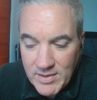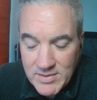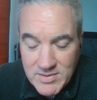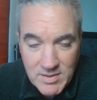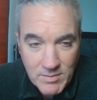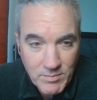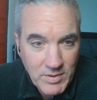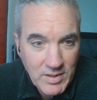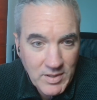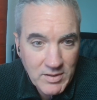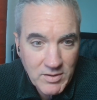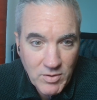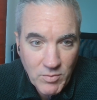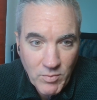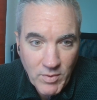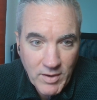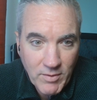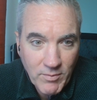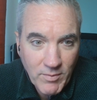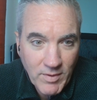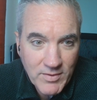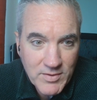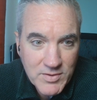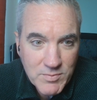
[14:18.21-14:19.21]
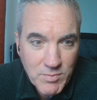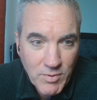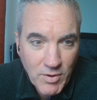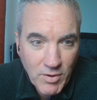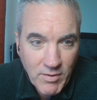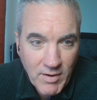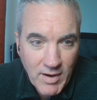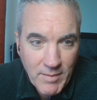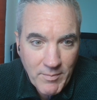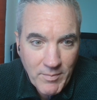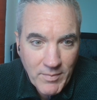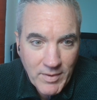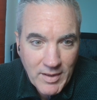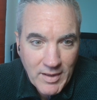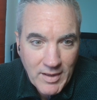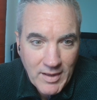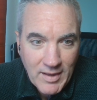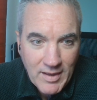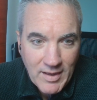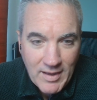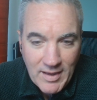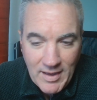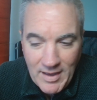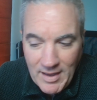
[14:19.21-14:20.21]
said, Pete, you want to run this program?
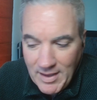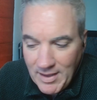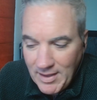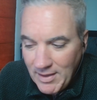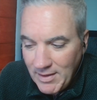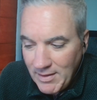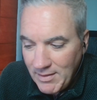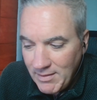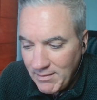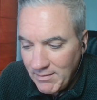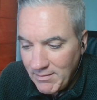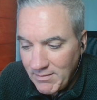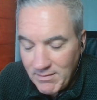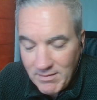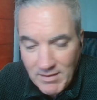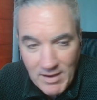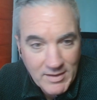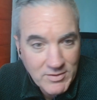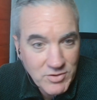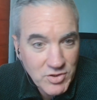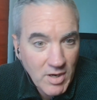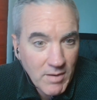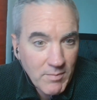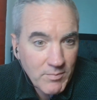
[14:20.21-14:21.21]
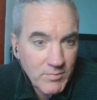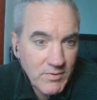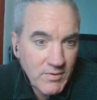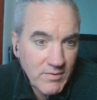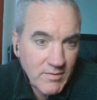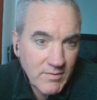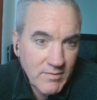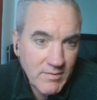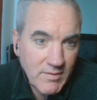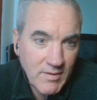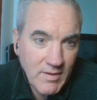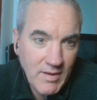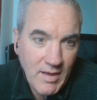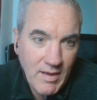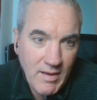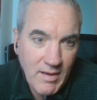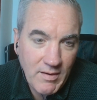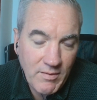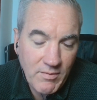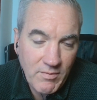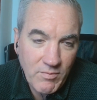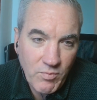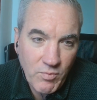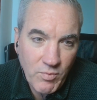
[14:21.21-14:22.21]
And I jumped,
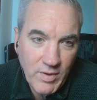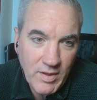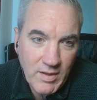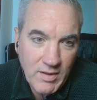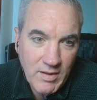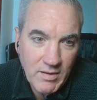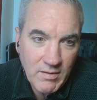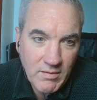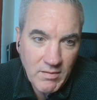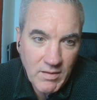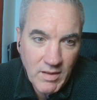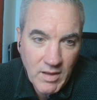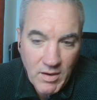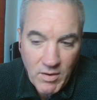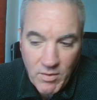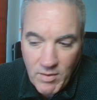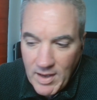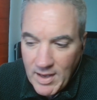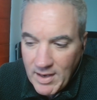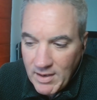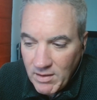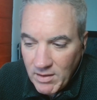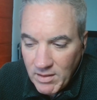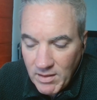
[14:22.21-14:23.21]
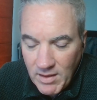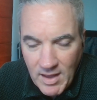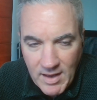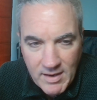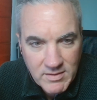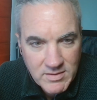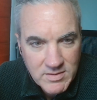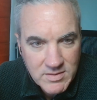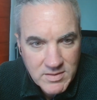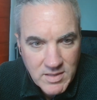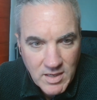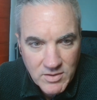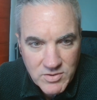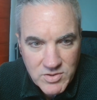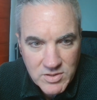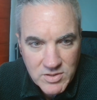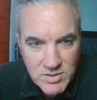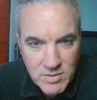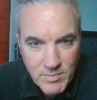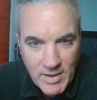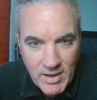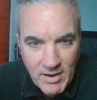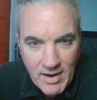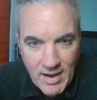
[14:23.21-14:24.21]
and we, had a lot of discussions
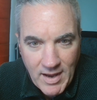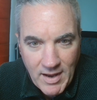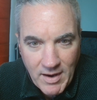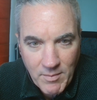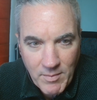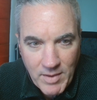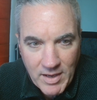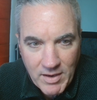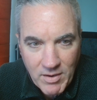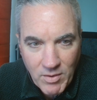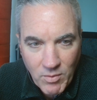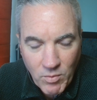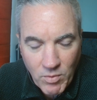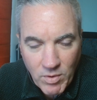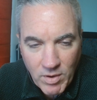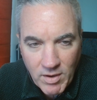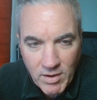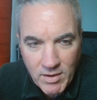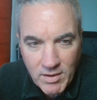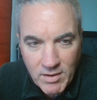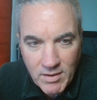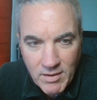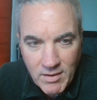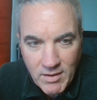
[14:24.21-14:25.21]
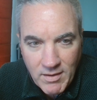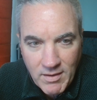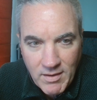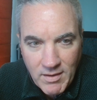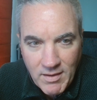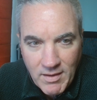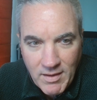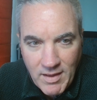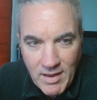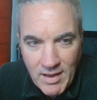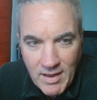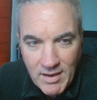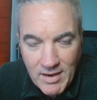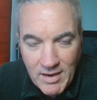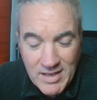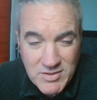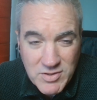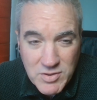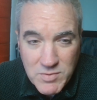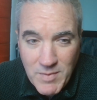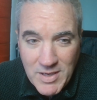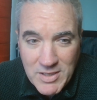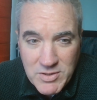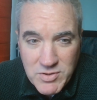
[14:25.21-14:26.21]
about how to make it work. And it
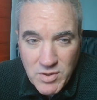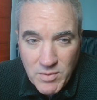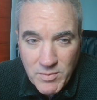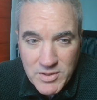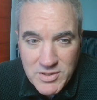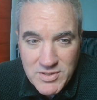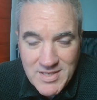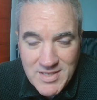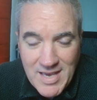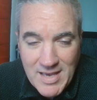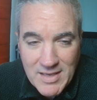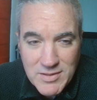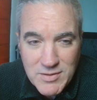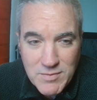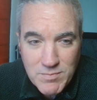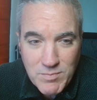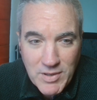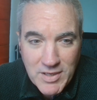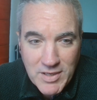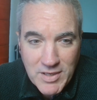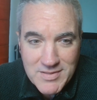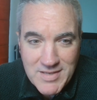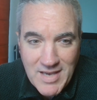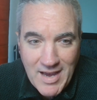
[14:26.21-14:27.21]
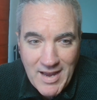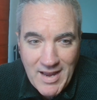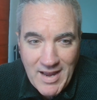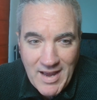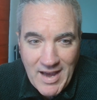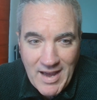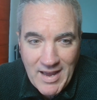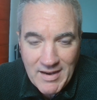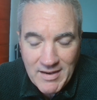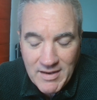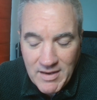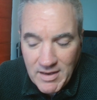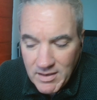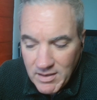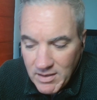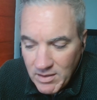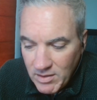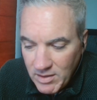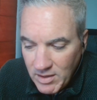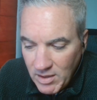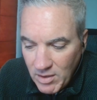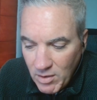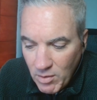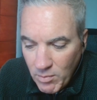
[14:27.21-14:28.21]
just made so much sense because I
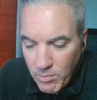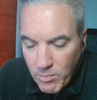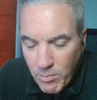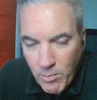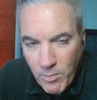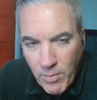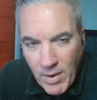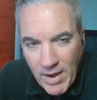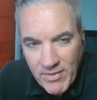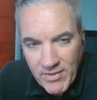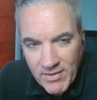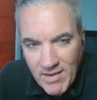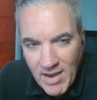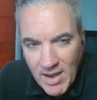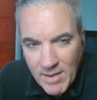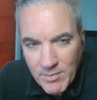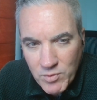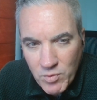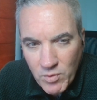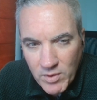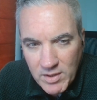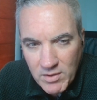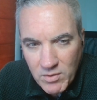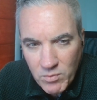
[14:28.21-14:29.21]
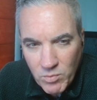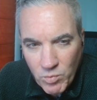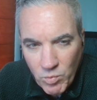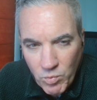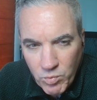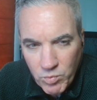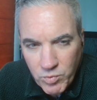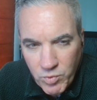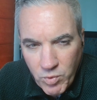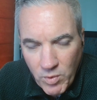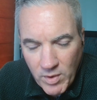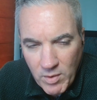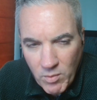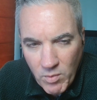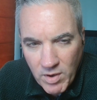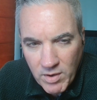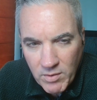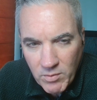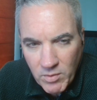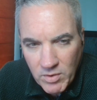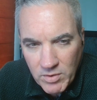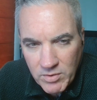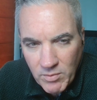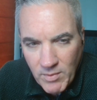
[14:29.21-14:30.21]
by the time 2021
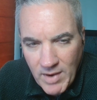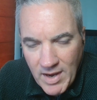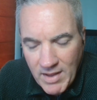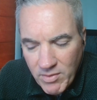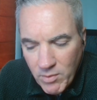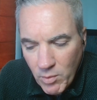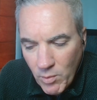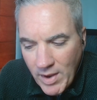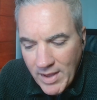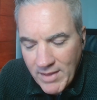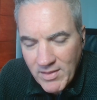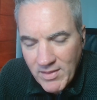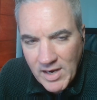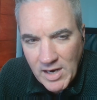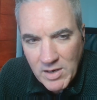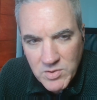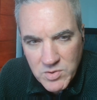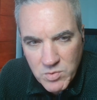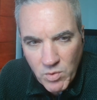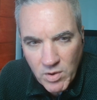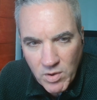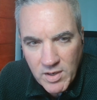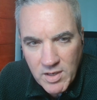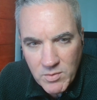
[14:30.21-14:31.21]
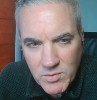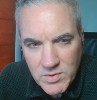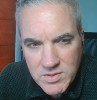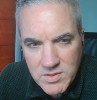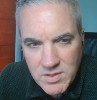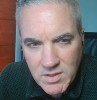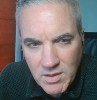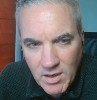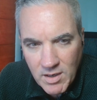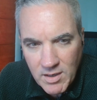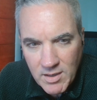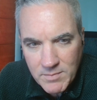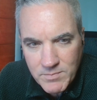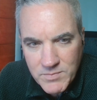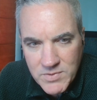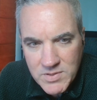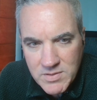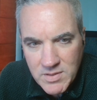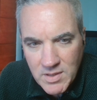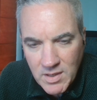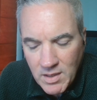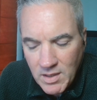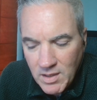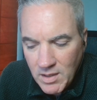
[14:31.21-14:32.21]
rolled around, the way that I was working with
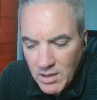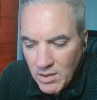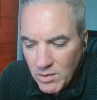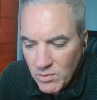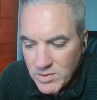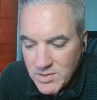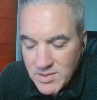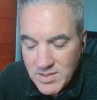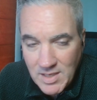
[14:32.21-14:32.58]
startups was